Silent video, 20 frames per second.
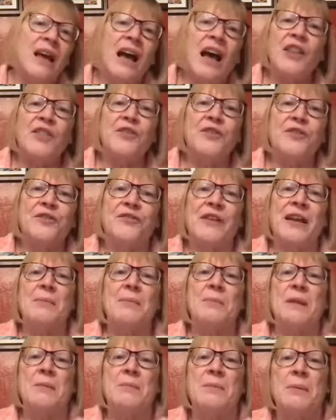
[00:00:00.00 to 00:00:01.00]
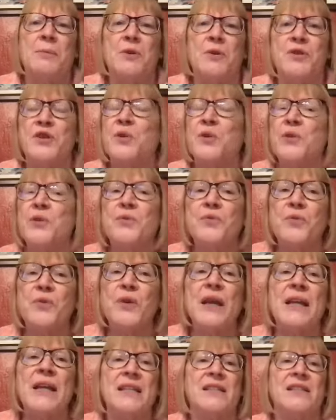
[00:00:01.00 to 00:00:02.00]
other family members or the
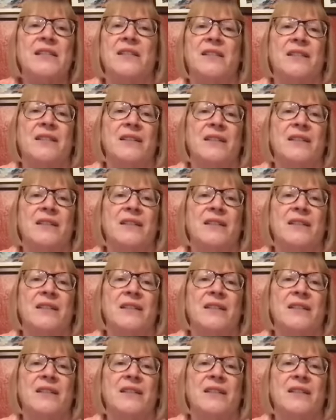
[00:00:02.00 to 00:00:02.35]
friends